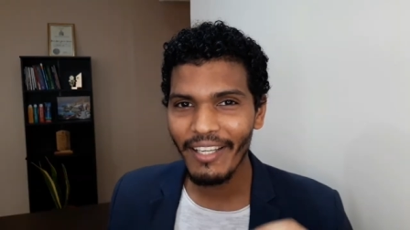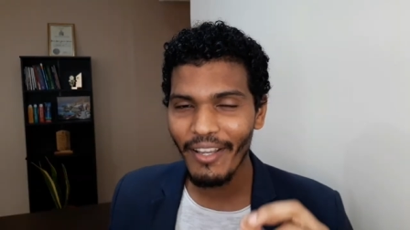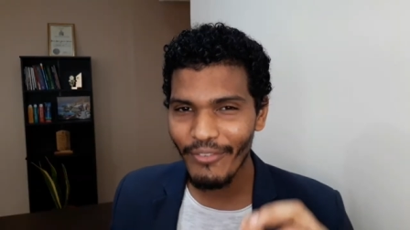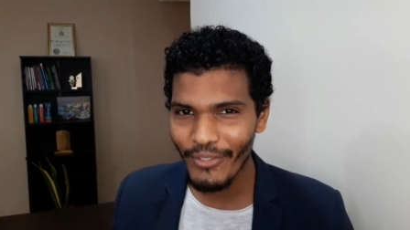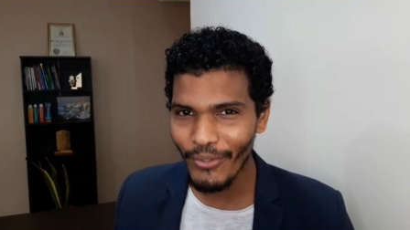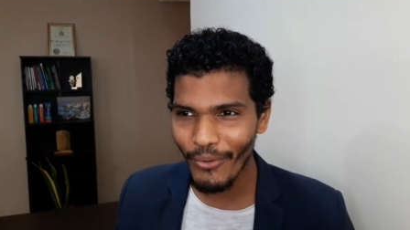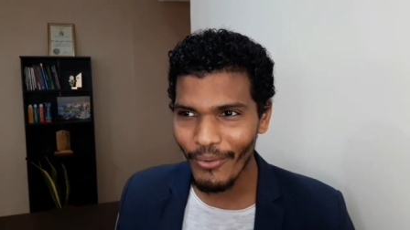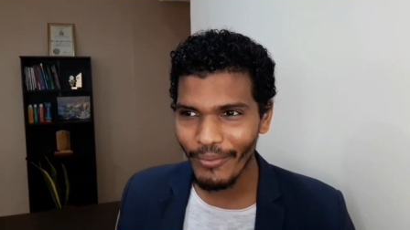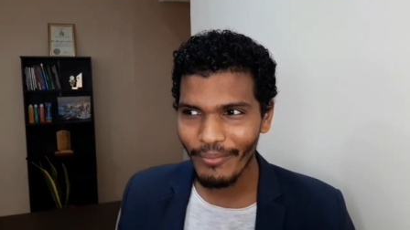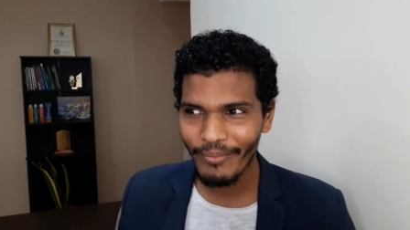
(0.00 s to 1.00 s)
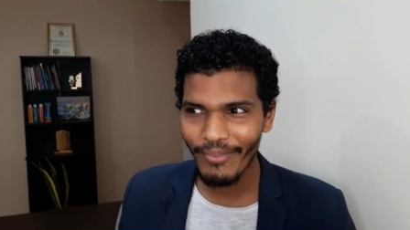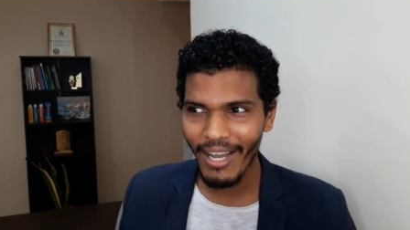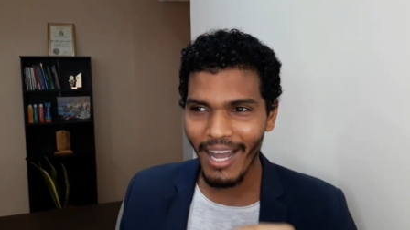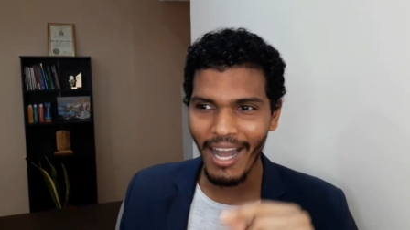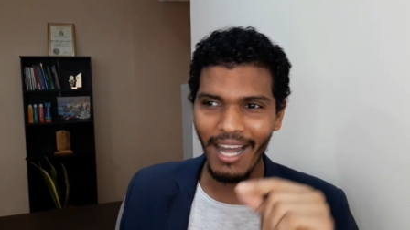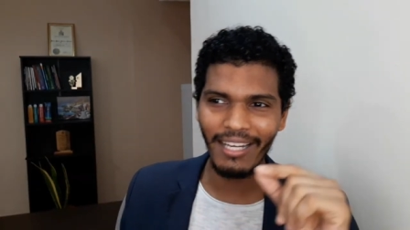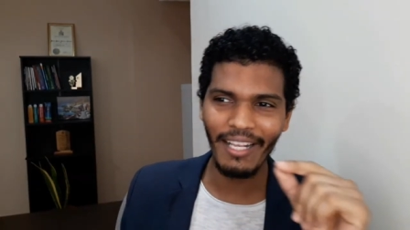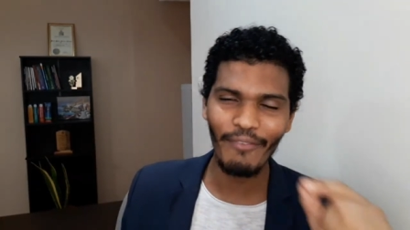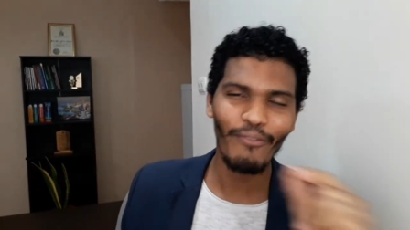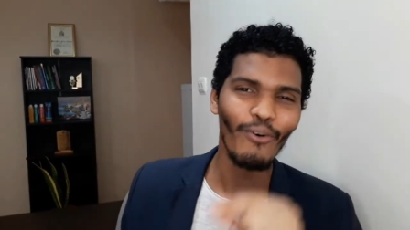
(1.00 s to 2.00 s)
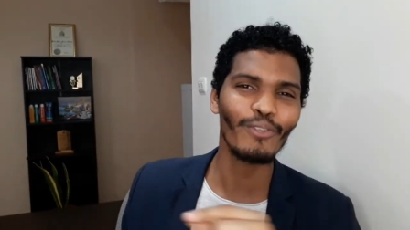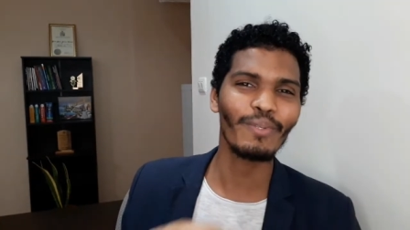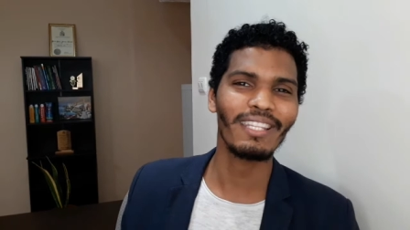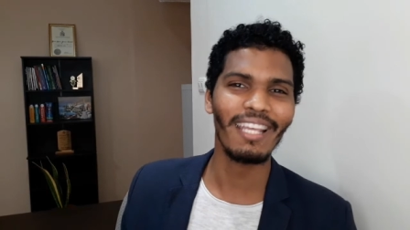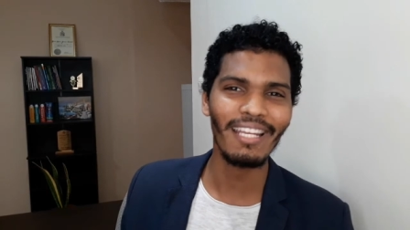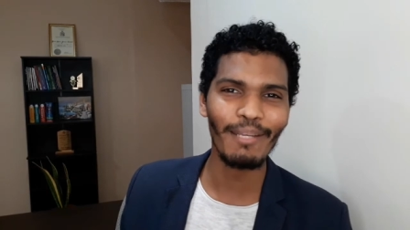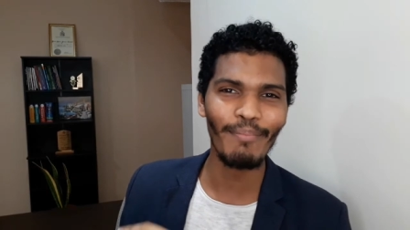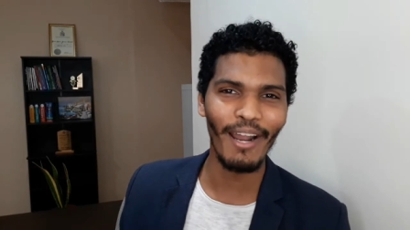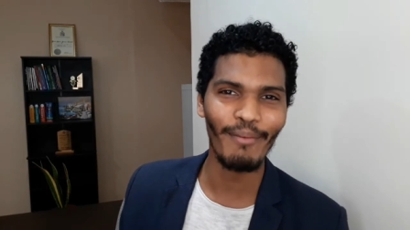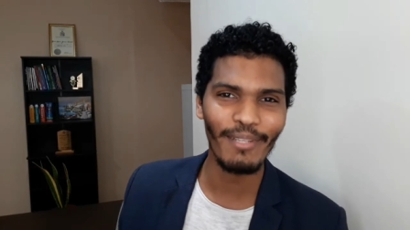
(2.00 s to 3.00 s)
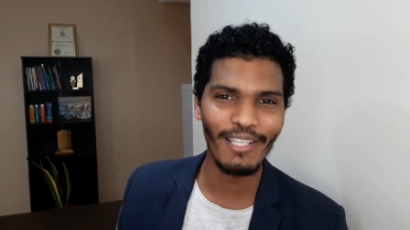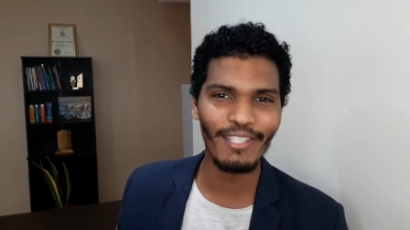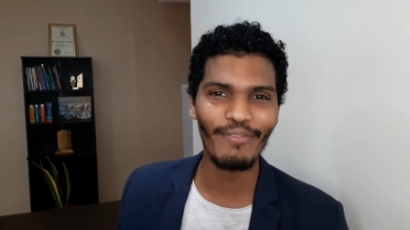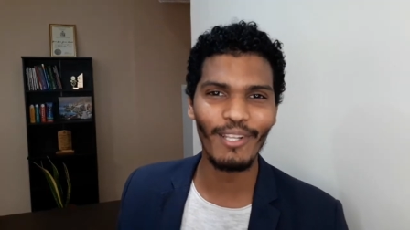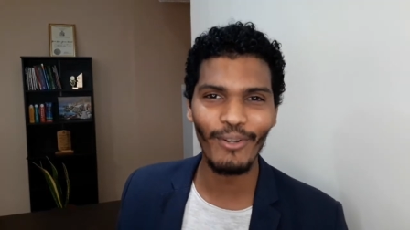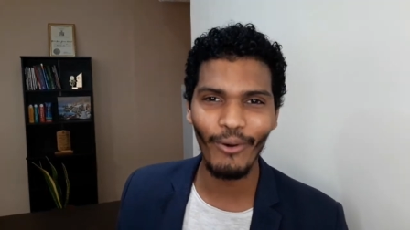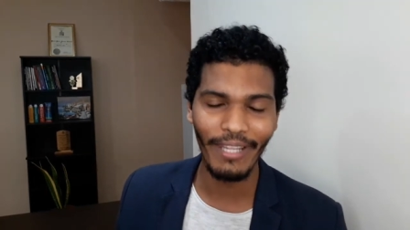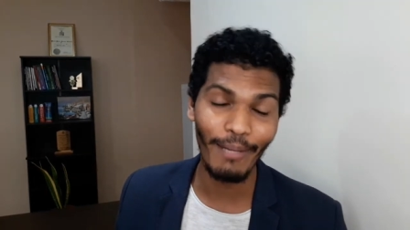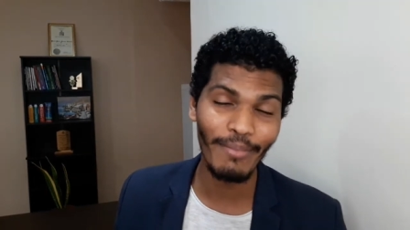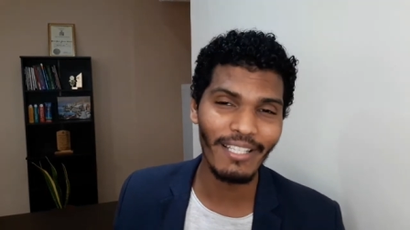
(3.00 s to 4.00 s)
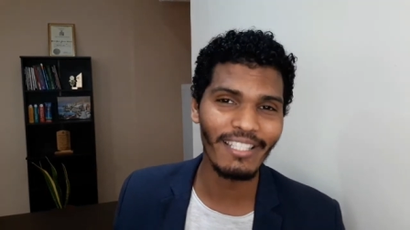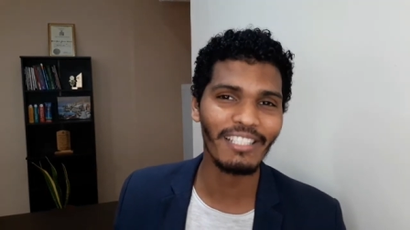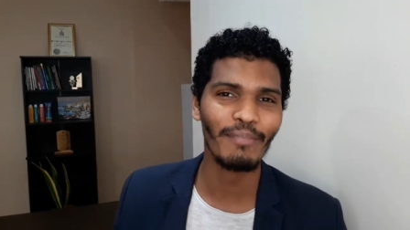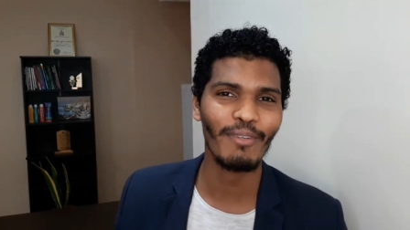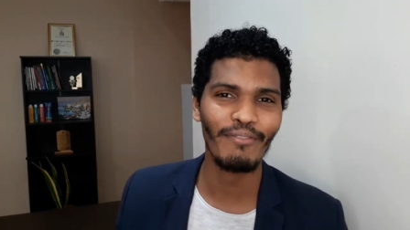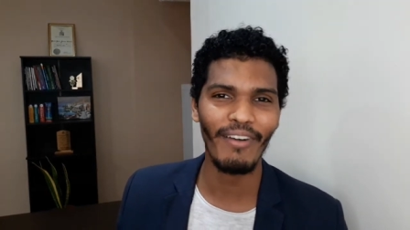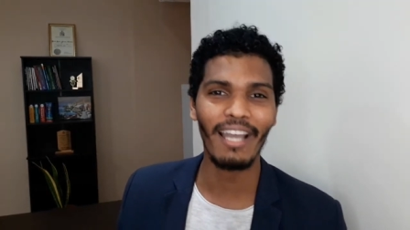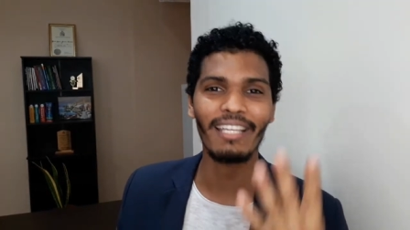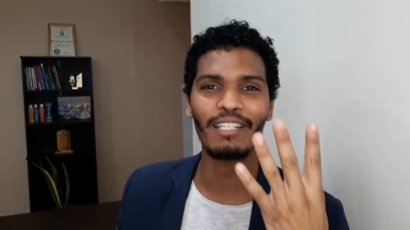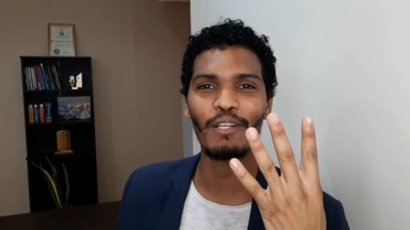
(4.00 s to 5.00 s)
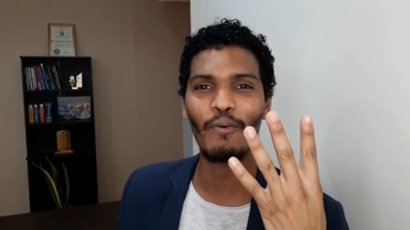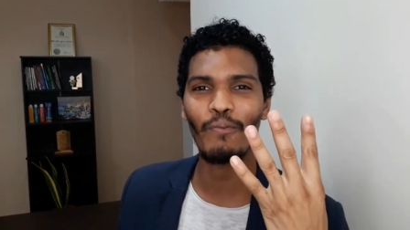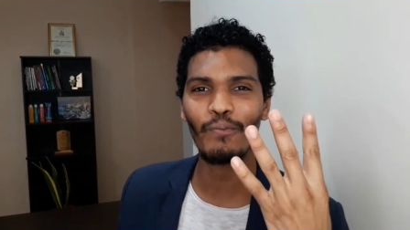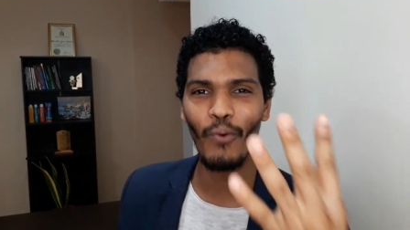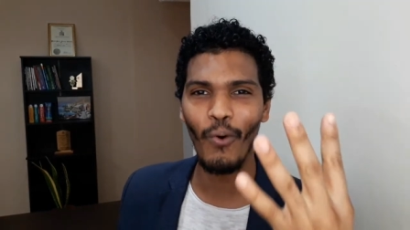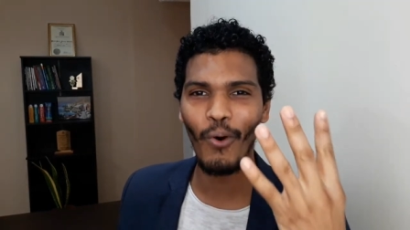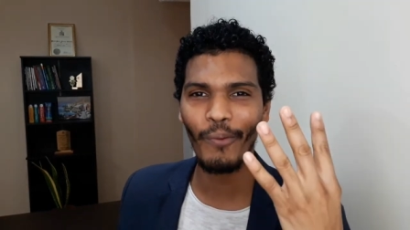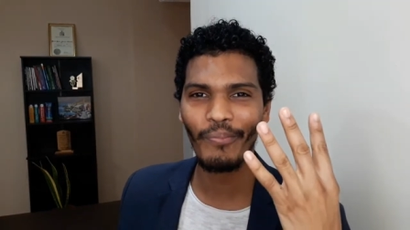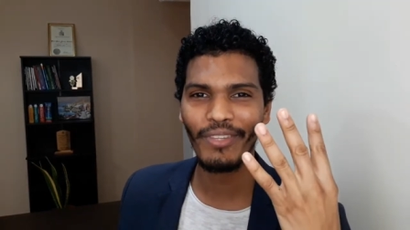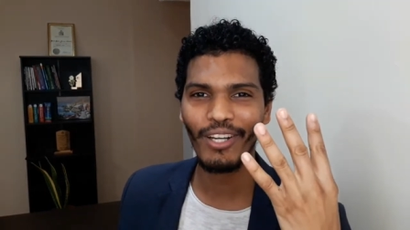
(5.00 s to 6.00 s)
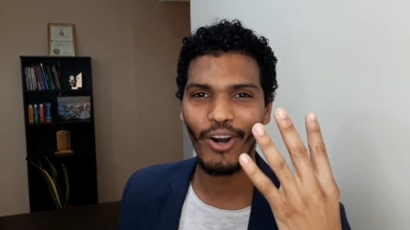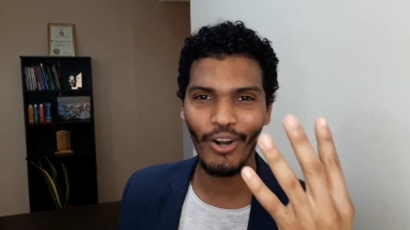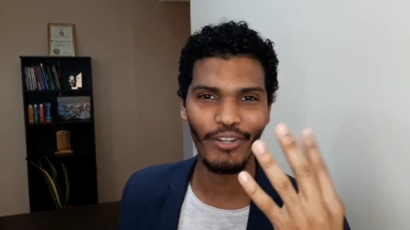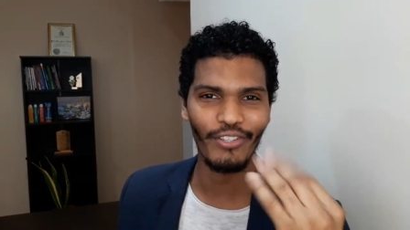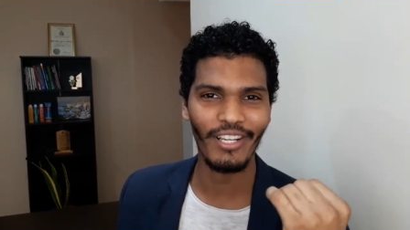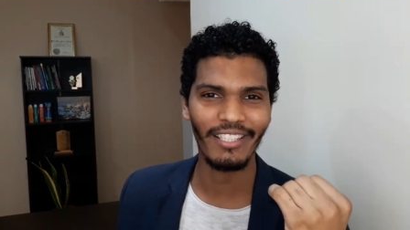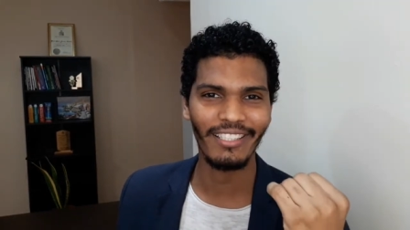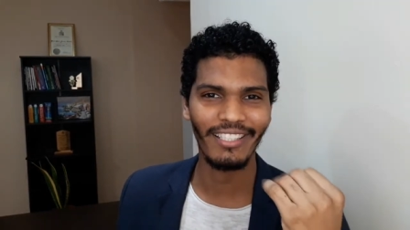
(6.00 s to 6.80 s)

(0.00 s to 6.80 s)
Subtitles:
If so, and it falls within the parameters of the law, that person could be fined $400.